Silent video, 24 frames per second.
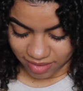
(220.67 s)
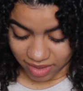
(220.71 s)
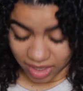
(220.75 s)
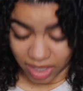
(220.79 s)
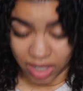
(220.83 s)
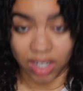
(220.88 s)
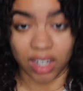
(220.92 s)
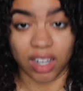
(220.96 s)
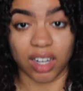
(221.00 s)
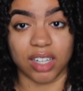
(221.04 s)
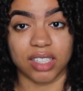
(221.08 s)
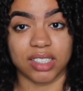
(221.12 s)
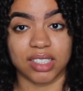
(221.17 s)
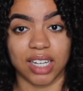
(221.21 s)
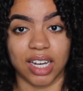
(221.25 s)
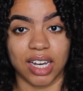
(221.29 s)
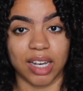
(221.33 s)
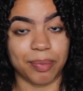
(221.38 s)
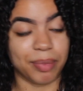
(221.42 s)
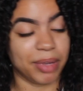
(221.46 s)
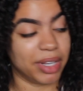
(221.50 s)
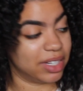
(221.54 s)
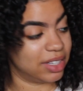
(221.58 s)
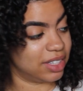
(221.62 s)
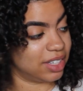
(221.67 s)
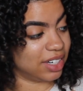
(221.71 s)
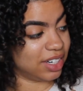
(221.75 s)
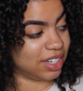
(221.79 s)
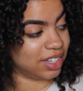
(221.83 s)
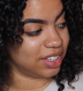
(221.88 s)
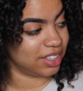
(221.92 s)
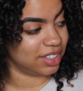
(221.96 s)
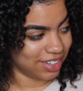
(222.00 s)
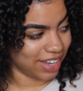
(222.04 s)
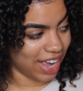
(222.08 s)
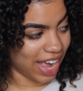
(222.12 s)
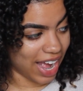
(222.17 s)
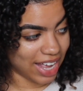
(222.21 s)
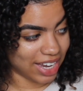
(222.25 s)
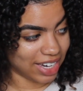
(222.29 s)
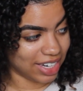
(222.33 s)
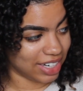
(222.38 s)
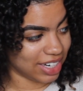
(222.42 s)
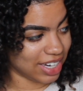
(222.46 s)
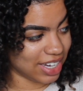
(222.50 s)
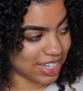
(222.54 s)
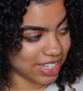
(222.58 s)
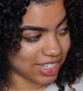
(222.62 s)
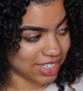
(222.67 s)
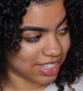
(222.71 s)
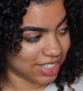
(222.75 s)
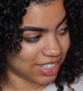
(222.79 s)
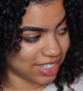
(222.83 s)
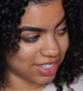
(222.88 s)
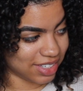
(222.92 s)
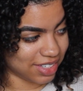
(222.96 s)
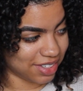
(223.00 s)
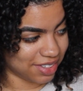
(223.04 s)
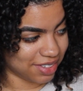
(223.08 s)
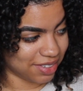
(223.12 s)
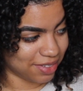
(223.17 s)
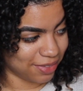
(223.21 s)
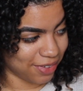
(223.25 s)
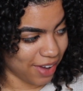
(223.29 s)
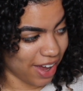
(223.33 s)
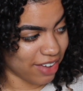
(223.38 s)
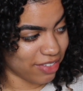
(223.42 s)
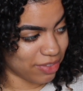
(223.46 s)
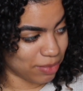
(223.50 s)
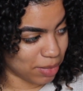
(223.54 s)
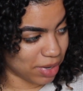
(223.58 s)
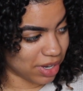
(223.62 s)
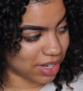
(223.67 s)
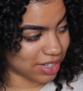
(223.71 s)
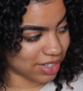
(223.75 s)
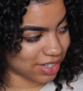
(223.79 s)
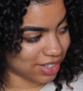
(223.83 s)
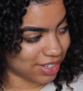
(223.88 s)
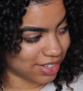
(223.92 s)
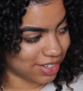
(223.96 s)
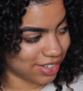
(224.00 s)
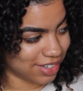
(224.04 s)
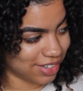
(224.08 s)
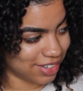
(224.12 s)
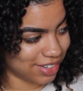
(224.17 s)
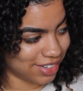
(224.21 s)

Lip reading: A long time, Anthony. At least 5 months.